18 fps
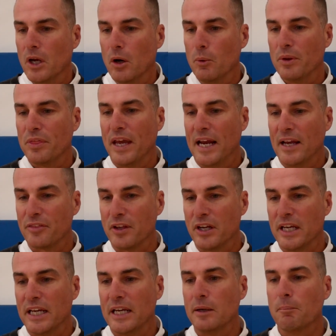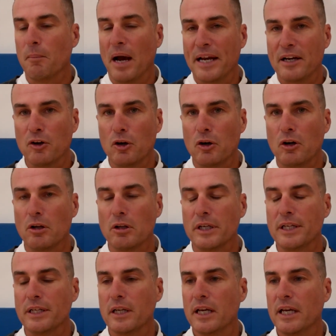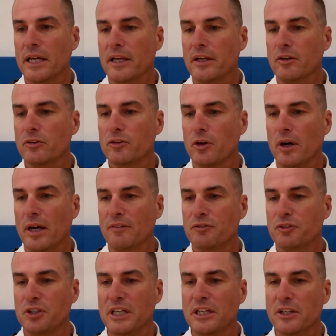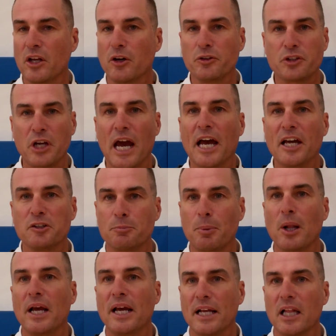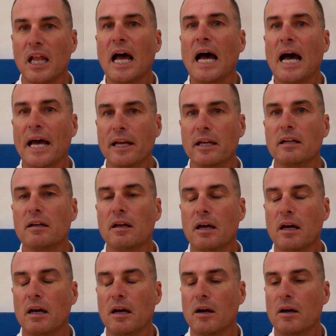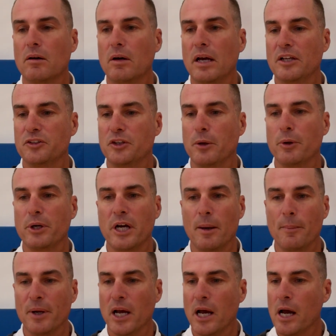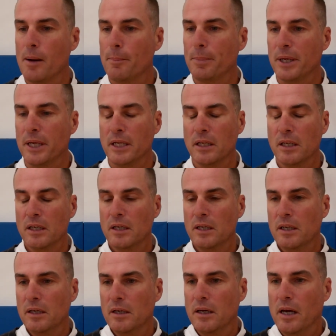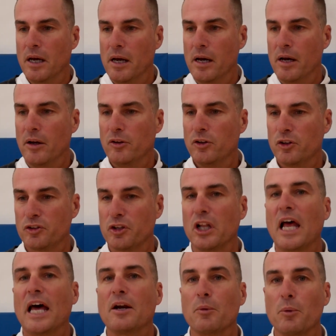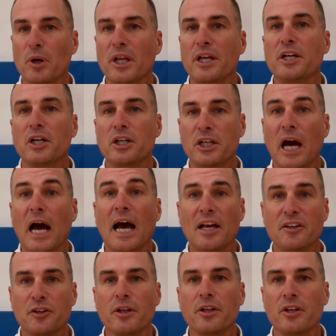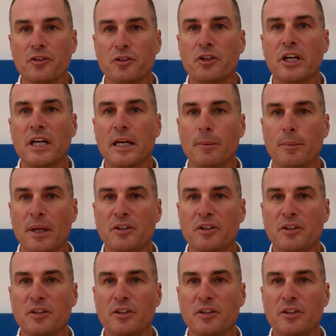with Anthony and Michael, and so I've seen those guys play a lot as they were coming up, and just a lot of really good guys on this team.